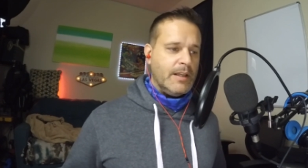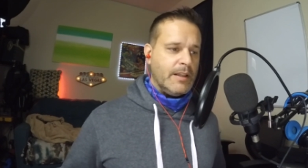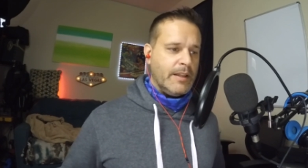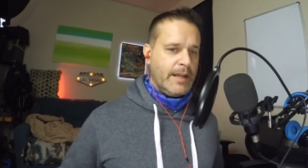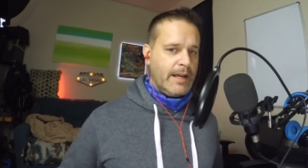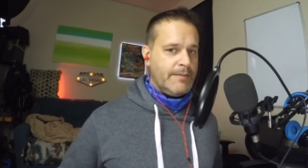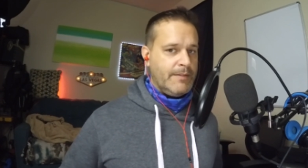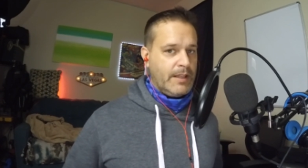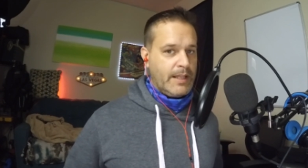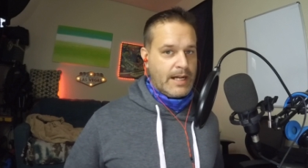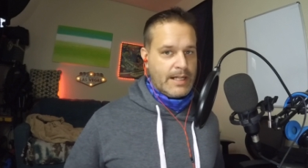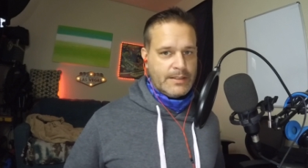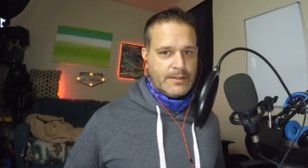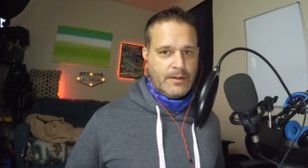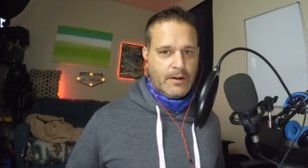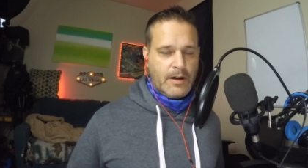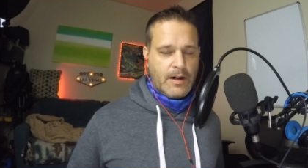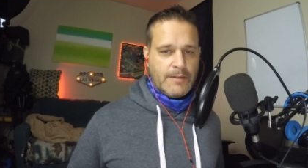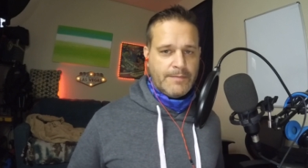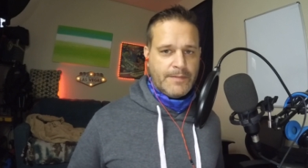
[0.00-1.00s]
they have a lot to
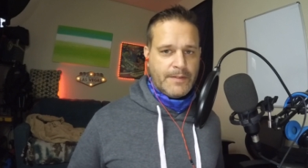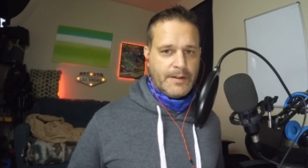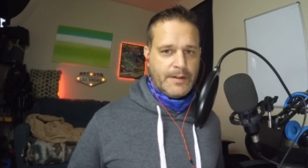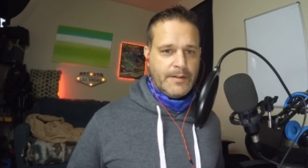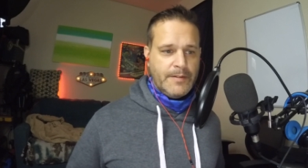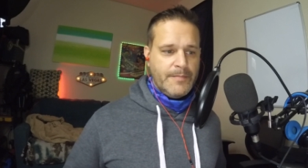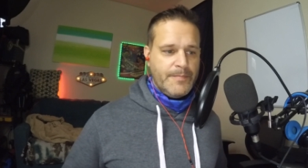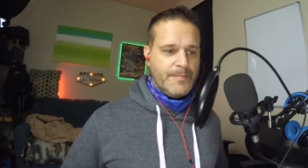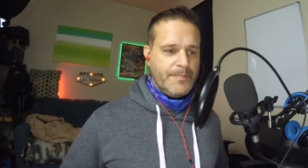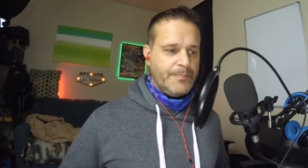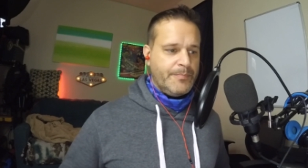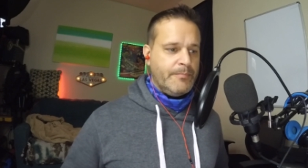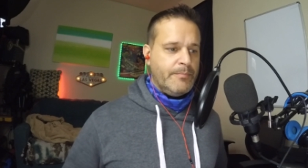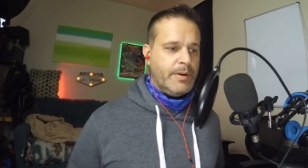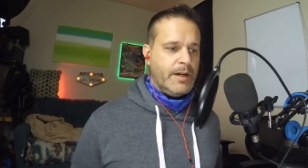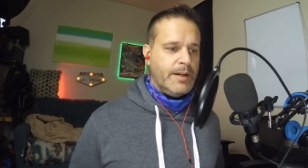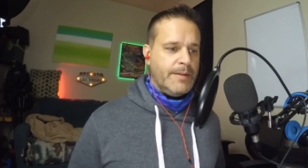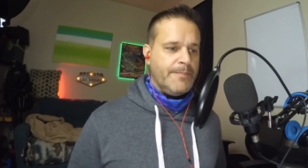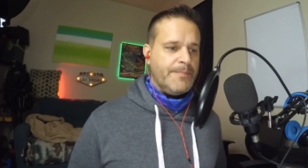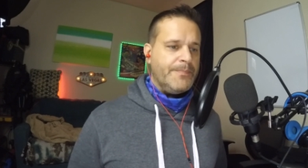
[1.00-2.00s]
offer,
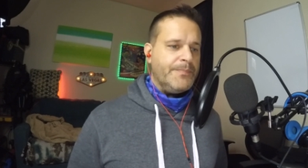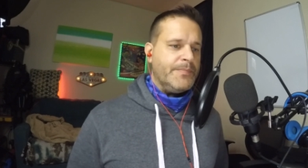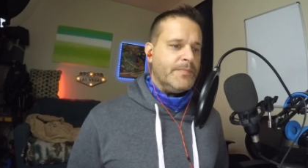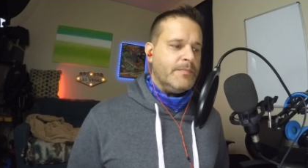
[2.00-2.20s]
but